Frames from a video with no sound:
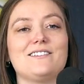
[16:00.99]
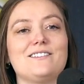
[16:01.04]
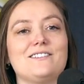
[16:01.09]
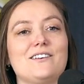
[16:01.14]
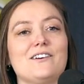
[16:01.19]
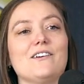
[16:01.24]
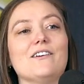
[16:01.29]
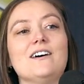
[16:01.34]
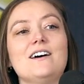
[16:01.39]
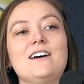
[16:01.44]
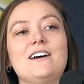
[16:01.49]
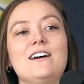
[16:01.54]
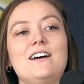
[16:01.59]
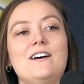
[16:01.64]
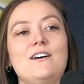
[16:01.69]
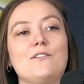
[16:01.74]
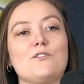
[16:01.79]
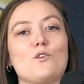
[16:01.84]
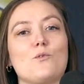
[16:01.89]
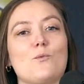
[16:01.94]
so
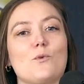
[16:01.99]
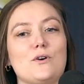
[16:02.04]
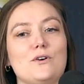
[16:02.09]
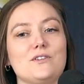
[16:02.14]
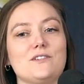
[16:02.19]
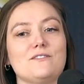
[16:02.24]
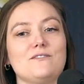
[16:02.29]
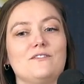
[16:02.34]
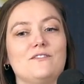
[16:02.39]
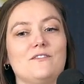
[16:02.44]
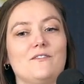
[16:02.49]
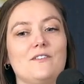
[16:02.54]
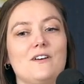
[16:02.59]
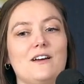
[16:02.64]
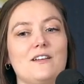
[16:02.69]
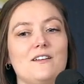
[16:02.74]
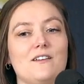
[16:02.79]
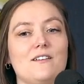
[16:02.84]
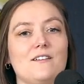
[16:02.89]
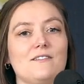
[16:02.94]
the world of
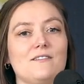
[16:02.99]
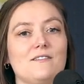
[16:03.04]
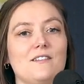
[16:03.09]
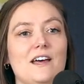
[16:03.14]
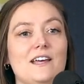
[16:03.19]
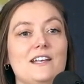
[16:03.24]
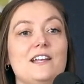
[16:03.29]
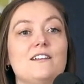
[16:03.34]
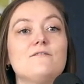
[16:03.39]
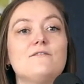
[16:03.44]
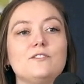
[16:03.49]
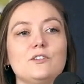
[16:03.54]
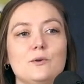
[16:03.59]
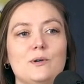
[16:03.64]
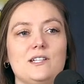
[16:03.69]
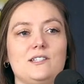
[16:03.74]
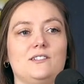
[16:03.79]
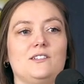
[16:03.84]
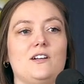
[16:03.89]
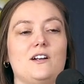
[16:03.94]
an
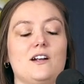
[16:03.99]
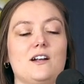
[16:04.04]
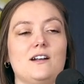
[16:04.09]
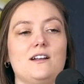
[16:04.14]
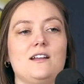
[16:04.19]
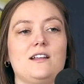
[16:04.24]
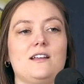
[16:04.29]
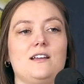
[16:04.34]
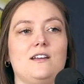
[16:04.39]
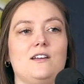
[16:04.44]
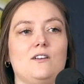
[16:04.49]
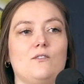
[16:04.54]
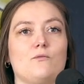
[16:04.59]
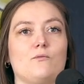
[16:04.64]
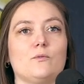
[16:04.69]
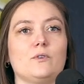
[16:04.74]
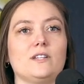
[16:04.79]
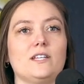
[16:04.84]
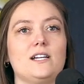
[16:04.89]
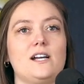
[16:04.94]
influencer
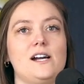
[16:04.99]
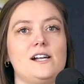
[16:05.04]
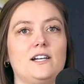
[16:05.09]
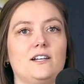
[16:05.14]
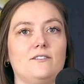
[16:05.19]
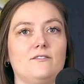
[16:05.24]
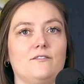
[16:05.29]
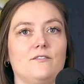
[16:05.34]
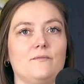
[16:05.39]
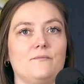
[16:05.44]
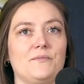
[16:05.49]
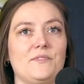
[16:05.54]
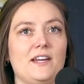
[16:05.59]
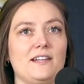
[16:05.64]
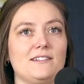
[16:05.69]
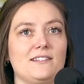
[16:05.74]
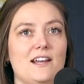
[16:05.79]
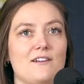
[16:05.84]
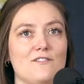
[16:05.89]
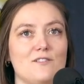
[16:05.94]
really kind of
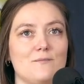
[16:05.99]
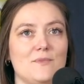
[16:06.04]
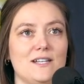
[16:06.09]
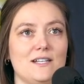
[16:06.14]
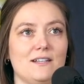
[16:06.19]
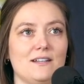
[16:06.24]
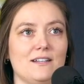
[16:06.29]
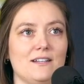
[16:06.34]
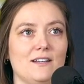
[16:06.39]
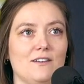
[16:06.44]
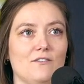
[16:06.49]
has never been,